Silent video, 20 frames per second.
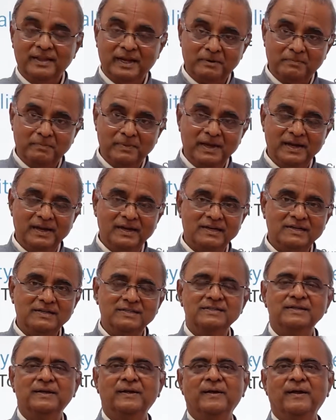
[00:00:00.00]
That
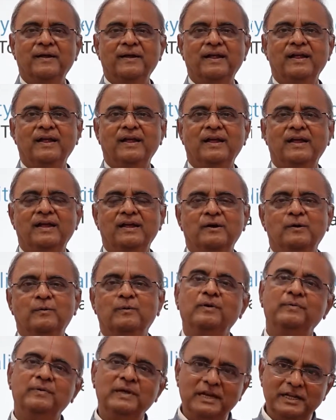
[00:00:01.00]
means
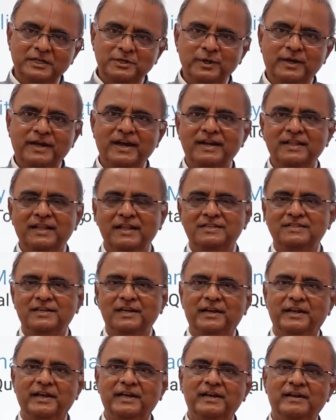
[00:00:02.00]
we will educate the
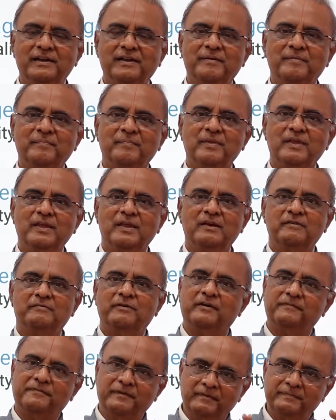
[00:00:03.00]
children
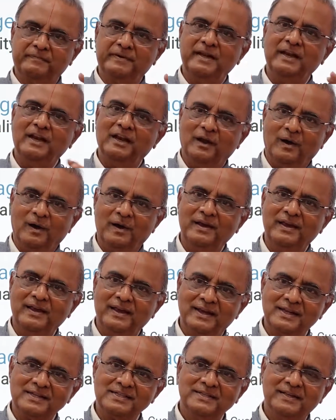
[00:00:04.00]
for 15 long
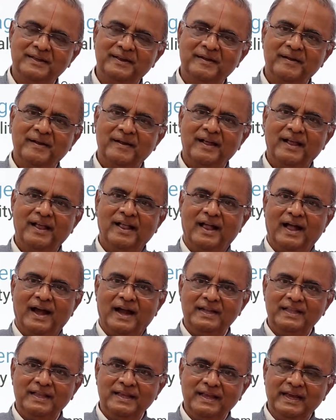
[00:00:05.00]
years.
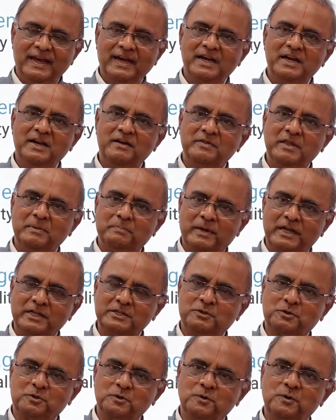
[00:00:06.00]
At the end of the
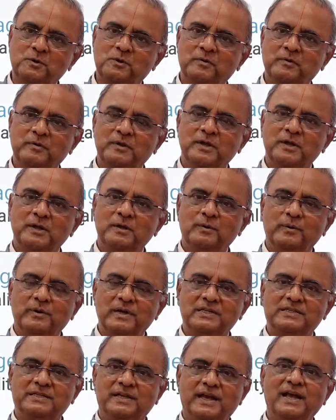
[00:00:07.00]
+2, we
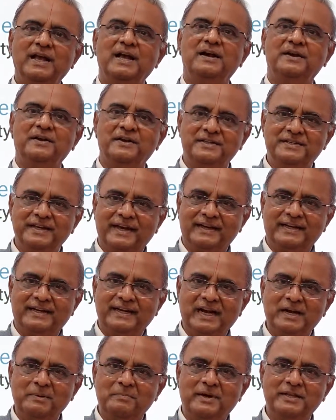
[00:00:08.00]
will say
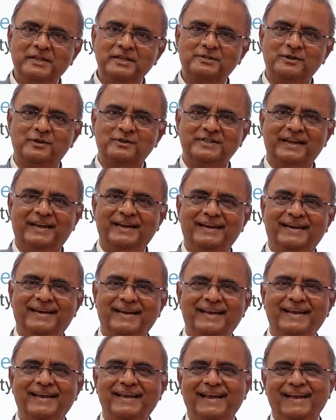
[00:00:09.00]
rejected by the
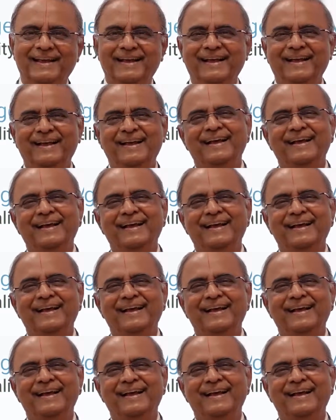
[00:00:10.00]
society,